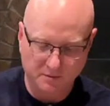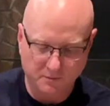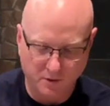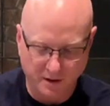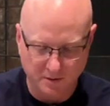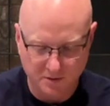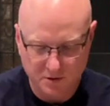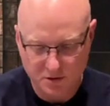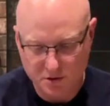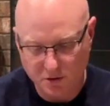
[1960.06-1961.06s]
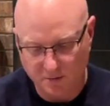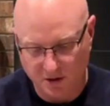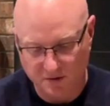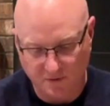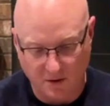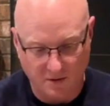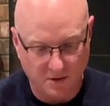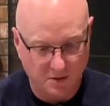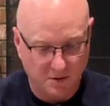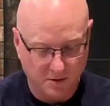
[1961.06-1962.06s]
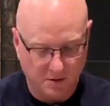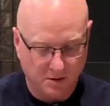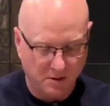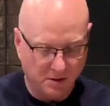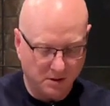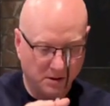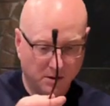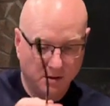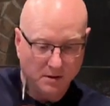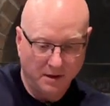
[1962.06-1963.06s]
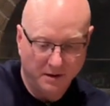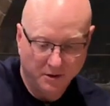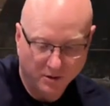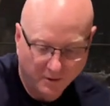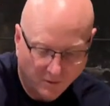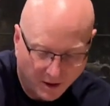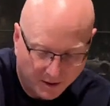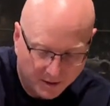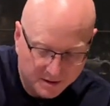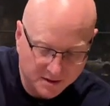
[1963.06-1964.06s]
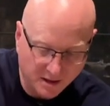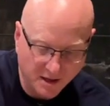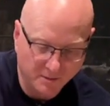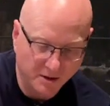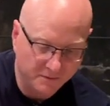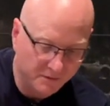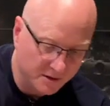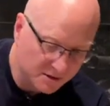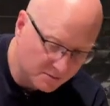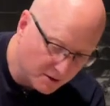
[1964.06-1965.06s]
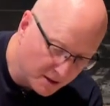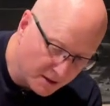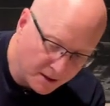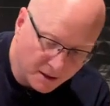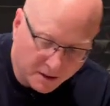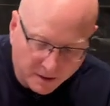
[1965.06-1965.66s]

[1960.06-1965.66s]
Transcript: before I go too much farther. I know I want this to come off this way.